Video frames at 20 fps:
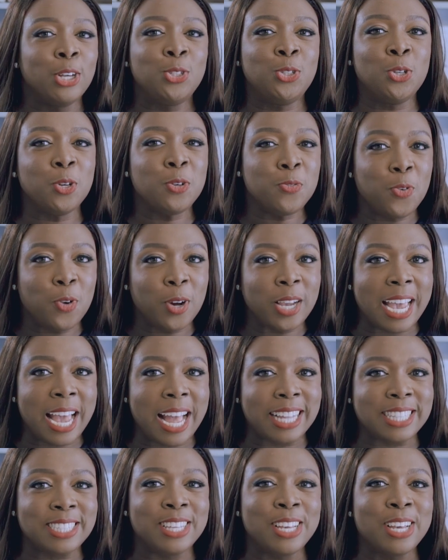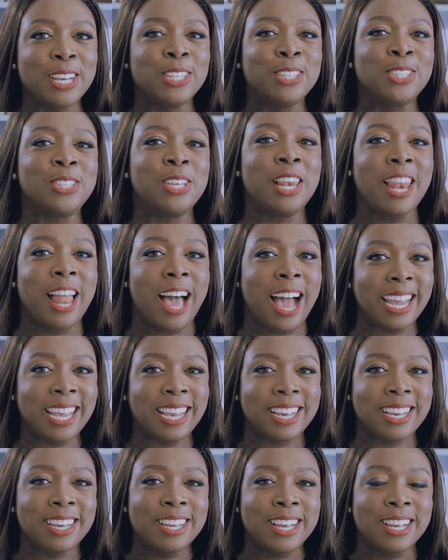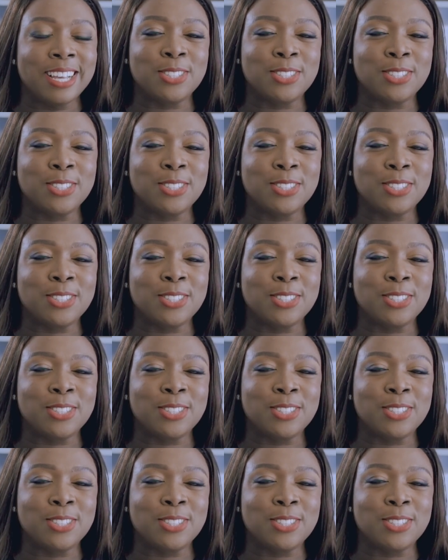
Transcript: Don't forget to like,